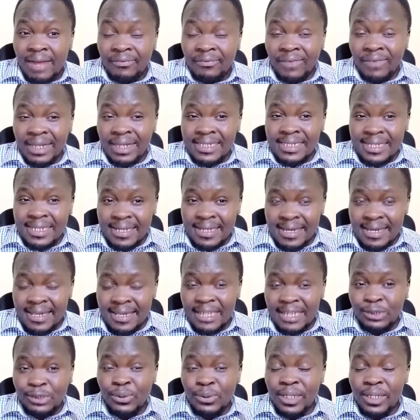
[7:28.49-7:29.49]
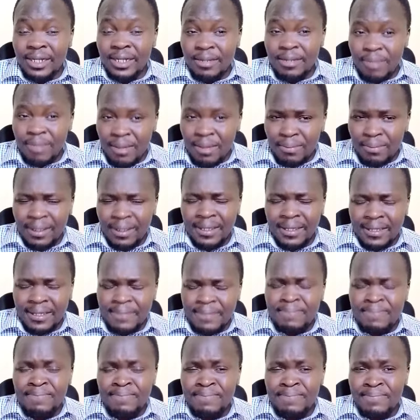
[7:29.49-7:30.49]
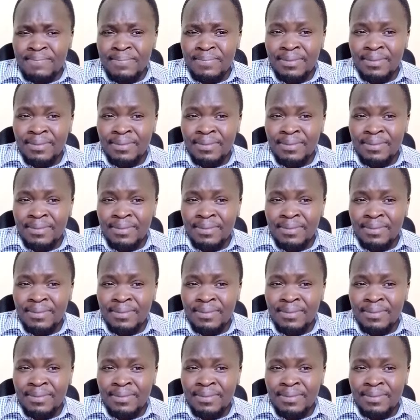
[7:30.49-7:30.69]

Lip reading: that Kenyans will remember him.